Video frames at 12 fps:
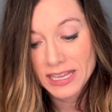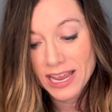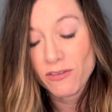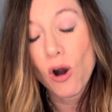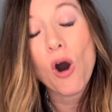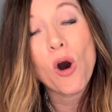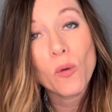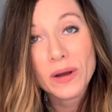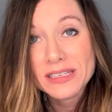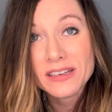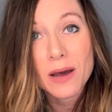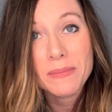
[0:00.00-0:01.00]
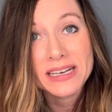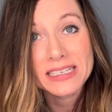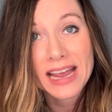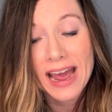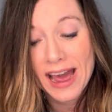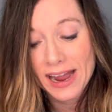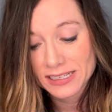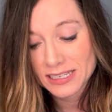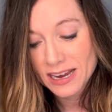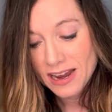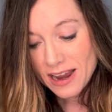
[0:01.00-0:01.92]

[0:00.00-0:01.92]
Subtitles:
They have always come intact.